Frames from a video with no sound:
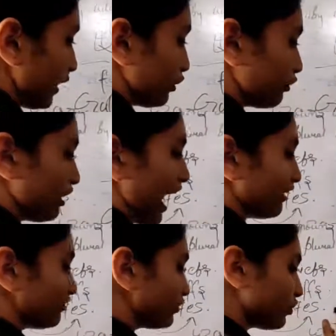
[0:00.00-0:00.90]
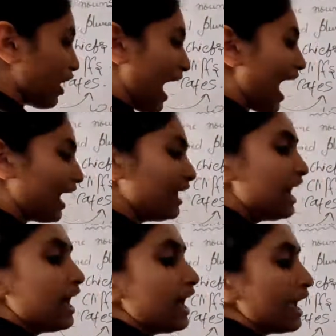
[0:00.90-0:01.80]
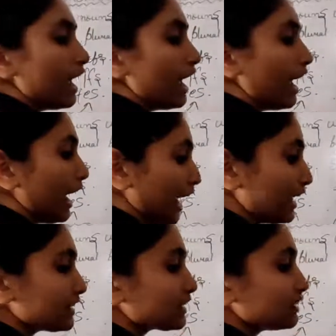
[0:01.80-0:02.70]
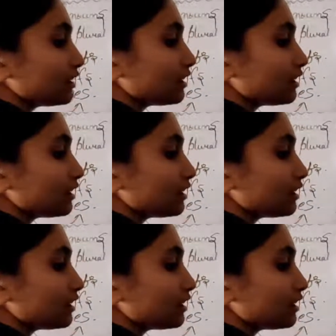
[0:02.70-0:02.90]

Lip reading: You will have to add S